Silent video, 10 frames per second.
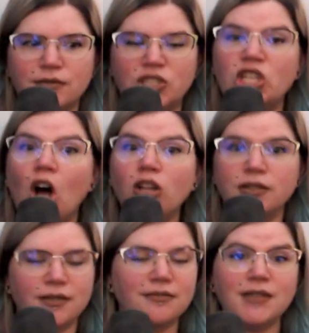
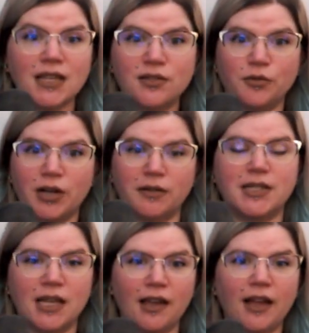Dolls. That's the word I
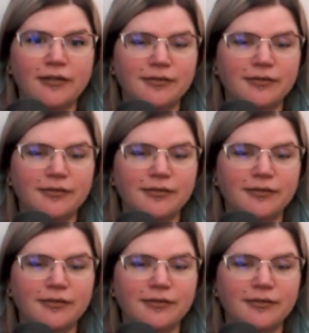was thinking of.